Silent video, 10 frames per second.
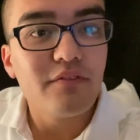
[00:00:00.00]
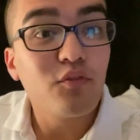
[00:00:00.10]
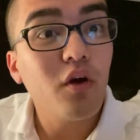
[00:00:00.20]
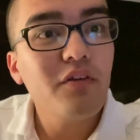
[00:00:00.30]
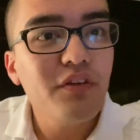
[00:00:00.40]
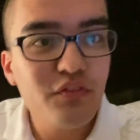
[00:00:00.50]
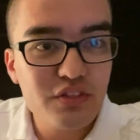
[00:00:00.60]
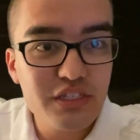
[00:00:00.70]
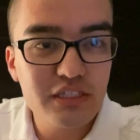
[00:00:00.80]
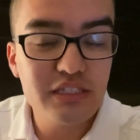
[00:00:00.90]

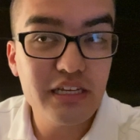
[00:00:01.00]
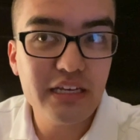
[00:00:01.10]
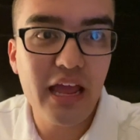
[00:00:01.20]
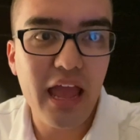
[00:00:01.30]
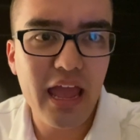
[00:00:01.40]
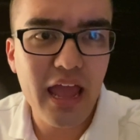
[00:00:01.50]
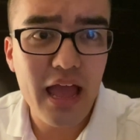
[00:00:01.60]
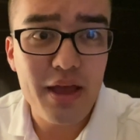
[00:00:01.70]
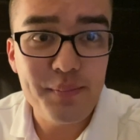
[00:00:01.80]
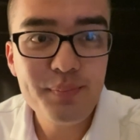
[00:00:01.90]
4:15
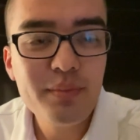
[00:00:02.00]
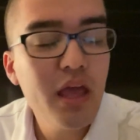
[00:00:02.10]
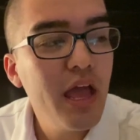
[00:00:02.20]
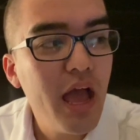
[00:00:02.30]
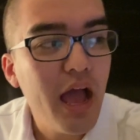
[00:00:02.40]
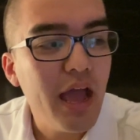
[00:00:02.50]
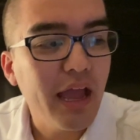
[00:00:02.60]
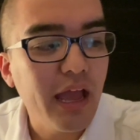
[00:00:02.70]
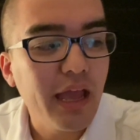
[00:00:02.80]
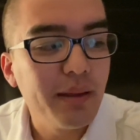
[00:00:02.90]
a.m.
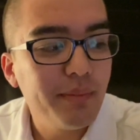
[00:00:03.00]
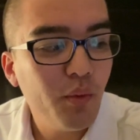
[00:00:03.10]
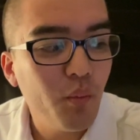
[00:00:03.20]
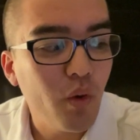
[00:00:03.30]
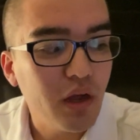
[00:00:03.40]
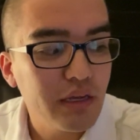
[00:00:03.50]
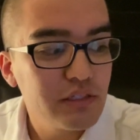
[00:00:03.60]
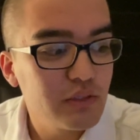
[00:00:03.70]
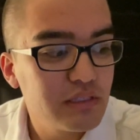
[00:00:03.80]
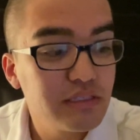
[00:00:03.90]
in Milwaukee,
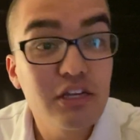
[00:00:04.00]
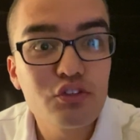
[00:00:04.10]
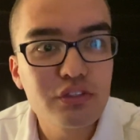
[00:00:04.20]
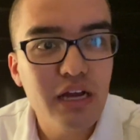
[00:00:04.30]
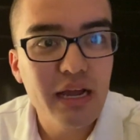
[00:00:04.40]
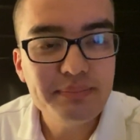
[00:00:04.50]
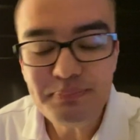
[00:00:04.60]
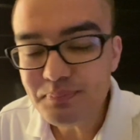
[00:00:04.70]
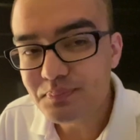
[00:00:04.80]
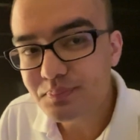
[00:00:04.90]
so it's Central Time,
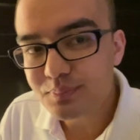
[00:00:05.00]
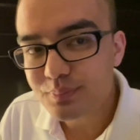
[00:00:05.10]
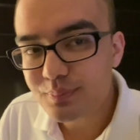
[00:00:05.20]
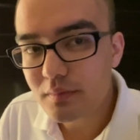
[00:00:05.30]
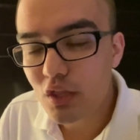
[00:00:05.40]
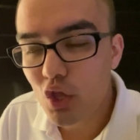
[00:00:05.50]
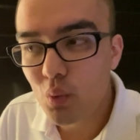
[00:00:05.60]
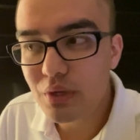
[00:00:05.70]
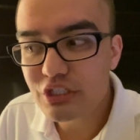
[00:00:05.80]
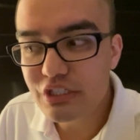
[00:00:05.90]

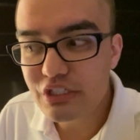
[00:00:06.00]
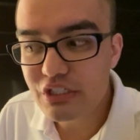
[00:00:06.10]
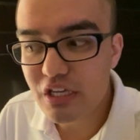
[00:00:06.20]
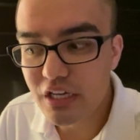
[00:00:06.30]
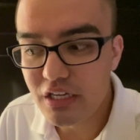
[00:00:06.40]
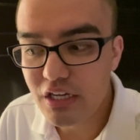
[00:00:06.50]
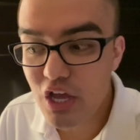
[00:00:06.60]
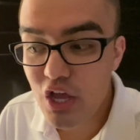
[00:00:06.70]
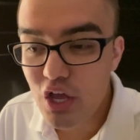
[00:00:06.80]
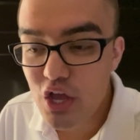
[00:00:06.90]
which is
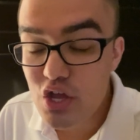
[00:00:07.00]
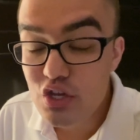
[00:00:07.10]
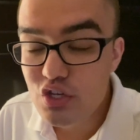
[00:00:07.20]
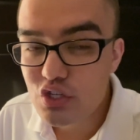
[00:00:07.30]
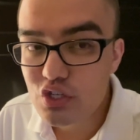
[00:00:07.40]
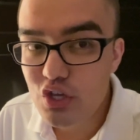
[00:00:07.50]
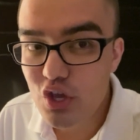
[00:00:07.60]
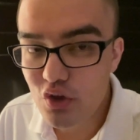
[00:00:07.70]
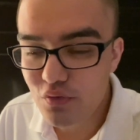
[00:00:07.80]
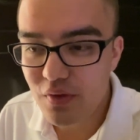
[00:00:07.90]

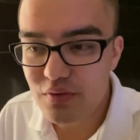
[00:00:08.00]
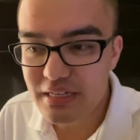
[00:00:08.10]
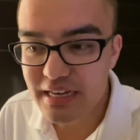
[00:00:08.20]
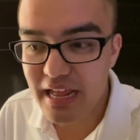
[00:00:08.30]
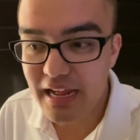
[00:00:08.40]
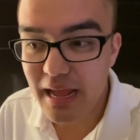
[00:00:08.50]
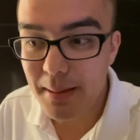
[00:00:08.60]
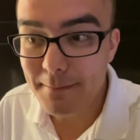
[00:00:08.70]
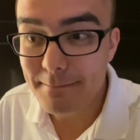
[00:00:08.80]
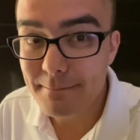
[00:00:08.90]
2:15
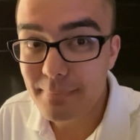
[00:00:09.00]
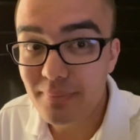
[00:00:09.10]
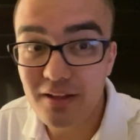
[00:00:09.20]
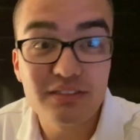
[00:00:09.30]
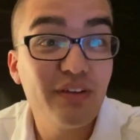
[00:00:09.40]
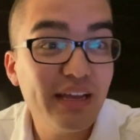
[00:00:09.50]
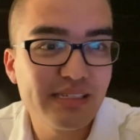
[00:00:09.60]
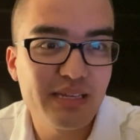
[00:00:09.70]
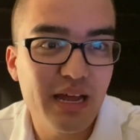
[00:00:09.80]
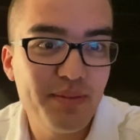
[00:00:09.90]
a.m. Las Vegas
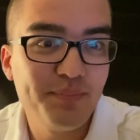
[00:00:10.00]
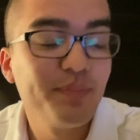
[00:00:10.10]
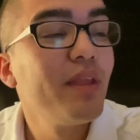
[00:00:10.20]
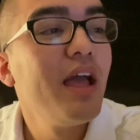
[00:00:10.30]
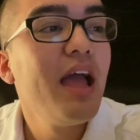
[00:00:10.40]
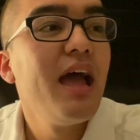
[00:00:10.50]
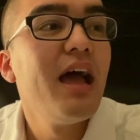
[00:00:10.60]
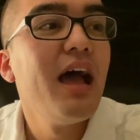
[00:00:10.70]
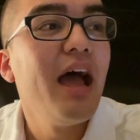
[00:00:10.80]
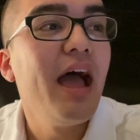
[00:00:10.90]
time.
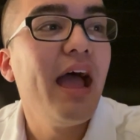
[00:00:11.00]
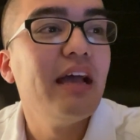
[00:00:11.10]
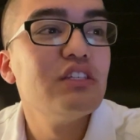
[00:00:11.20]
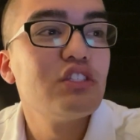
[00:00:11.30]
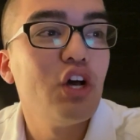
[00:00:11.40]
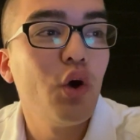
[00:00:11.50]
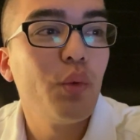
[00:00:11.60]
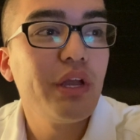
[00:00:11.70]
So